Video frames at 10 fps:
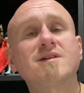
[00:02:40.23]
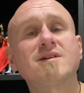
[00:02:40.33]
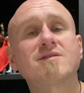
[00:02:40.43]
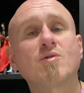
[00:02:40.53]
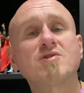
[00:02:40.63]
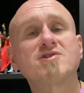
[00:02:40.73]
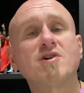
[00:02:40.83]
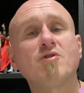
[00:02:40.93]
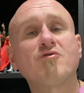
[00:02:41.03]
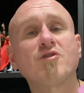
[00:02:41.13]

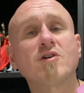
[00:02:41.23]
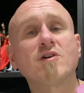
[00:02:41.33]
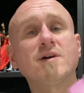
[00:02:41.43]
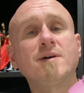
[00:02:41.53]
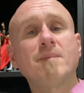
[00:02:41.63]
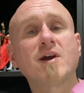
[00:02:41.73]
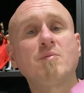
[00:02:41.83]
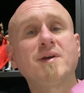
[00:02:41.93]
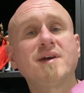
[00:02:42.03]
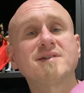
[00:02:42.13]
torso for Michael
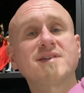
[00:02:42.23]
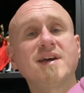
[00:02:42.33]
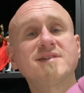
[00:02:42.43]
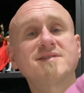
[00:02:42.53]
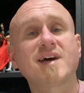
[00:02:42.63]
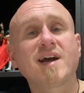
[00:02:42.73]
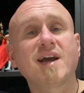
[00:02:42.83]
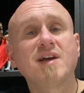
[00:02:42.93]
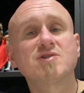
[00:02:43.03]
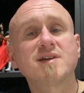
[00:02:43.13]
P.S. Hayes, Doc
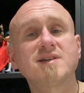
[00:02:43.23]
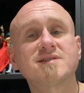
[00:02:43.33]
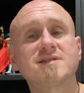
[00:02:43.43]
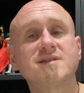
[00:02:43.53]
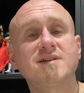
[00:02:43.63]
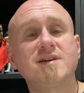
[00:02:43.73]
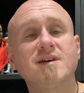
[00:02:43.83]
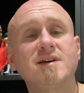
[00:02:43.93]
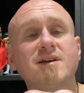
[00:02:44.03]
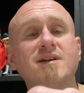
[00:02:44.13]
Hendricks.
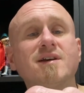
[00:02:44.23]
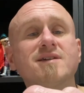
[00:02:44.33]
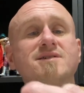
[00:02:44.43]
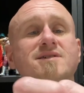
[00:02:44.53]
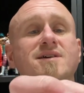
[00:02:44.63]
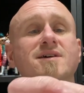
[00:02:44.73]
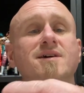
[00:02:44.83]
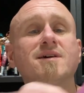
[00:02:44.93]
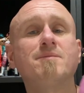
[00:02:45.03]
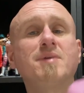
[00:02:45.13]
Nice
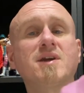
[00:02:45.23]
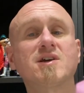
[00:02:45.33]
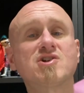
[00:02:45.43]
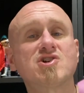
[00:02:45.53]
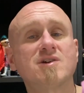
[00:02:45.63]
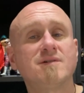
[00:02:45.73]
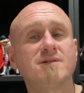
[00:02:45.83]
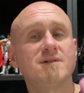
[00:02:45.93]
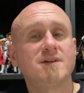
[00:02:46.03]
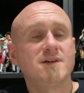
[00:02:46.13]
pinkish
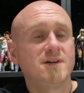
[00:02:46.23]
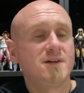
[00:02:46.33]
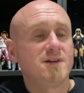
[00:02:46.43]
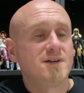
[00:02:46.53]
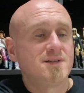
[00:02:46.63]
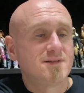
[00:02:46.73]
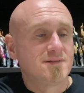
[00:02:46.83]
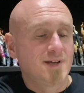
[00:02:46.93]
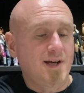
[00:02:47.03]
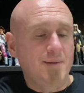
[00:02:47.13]

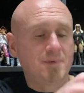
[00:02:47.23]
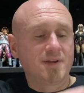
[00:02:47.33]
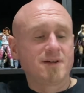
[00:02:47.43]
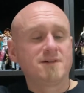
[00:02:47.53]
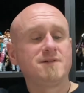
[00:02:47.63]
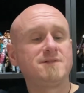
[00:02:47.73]
top there.